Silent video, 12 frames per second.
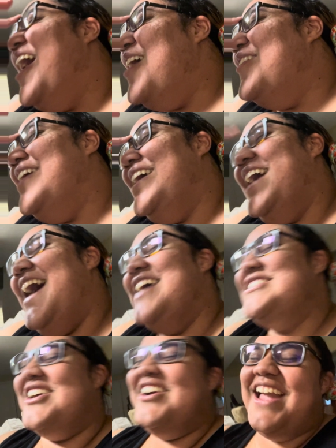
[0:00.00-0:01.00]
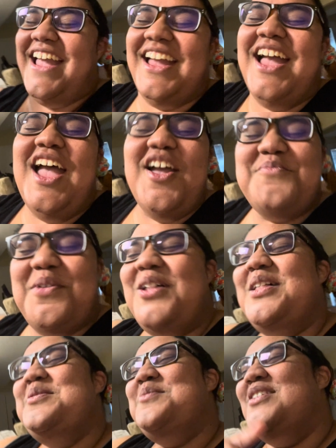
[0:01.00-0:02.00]
Oh my gosh. Okay. If
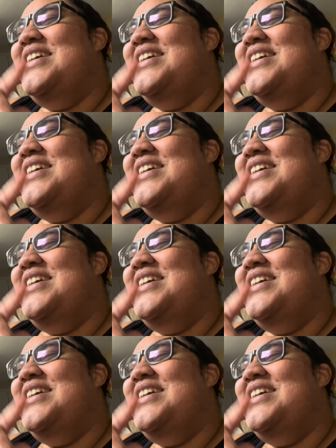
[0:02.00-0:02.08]
Bolin were